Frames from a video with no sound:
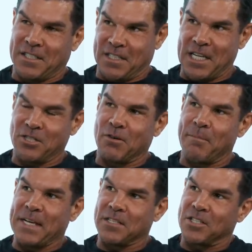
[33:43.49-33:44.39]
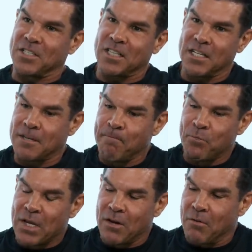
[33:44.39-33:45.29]
sends her a message and says
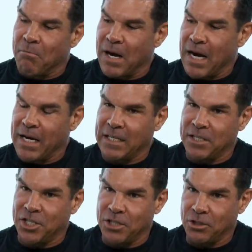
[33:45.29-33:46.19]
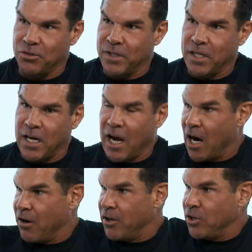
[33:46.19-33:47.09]
my children
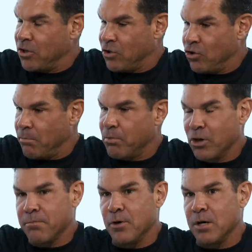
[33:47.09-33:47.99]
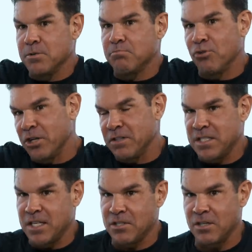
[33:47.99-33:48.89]
are your birth mom's brother
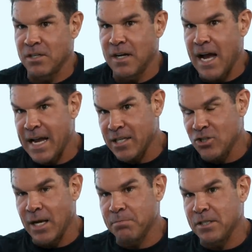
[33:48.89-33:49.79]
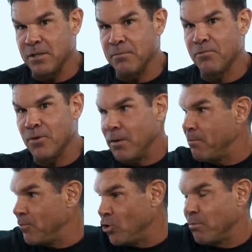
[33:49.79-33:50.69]
and sister i adopted them
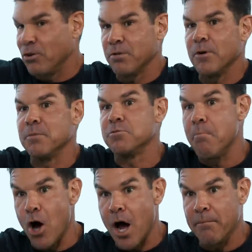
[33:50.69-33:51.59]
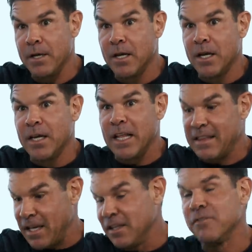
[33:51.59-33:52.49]
from your birth mom's mom
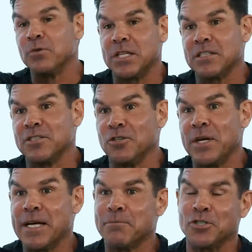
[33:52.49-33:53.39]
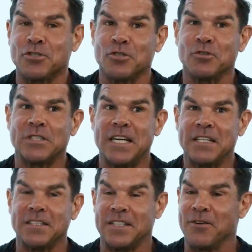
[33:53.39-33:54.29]
they live with us in new hampshire so
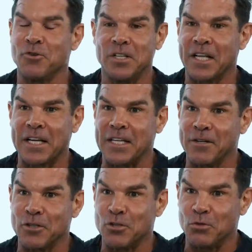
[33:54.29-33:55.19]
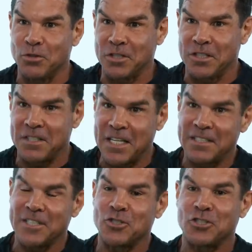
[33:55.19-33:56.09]
ten, they're only like a year or two older than
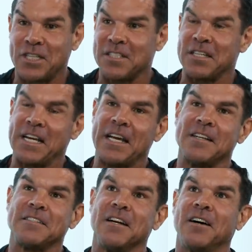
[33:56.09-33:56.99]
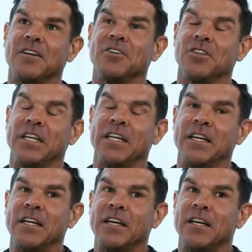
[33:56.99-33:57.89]
tensei so she has an aunt and uncle
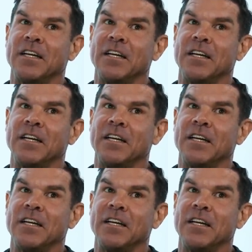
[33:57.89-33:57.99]
in